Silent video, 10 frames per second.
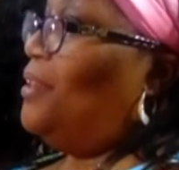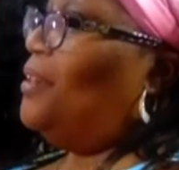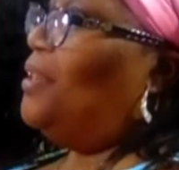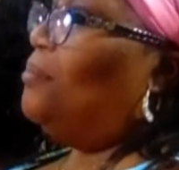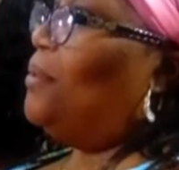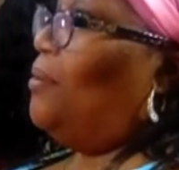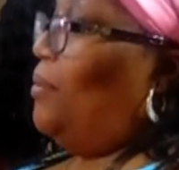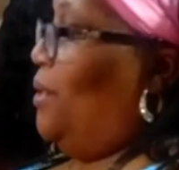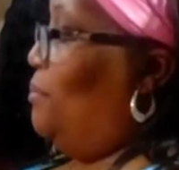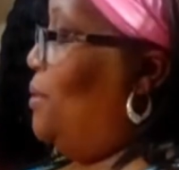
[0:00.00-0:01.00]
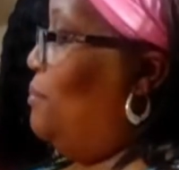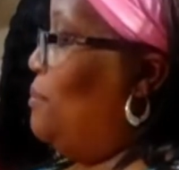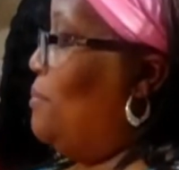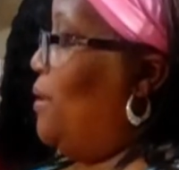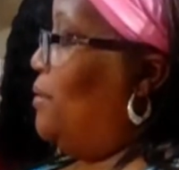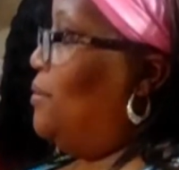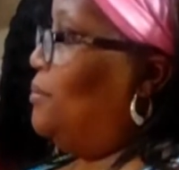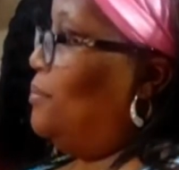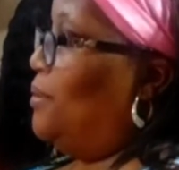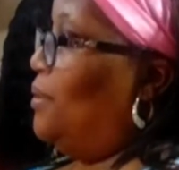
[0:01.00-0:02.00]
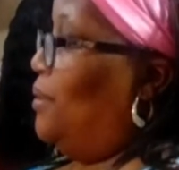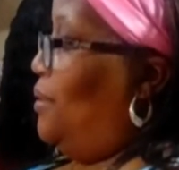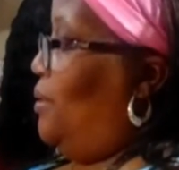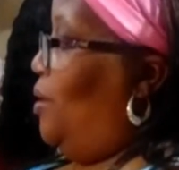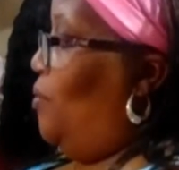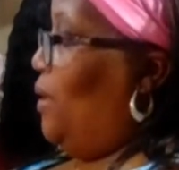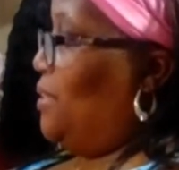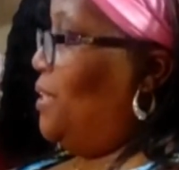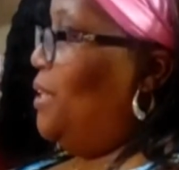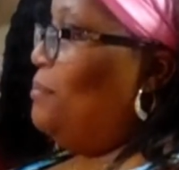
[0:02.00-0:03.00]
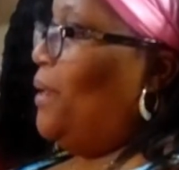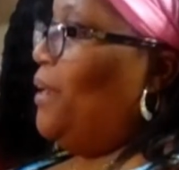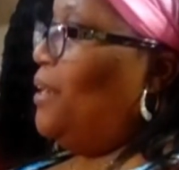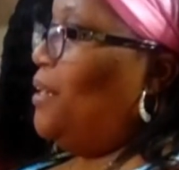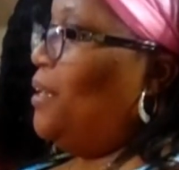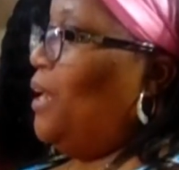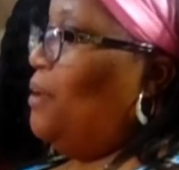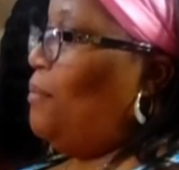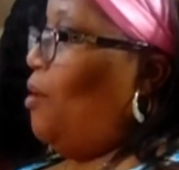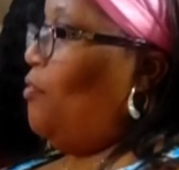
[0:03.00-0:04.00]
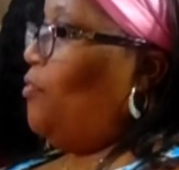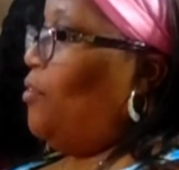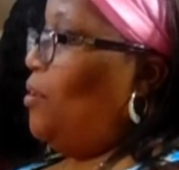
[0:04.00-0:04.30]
It dims down. Wait, let me dim it back up. Oh, and I slid my hand and it came off.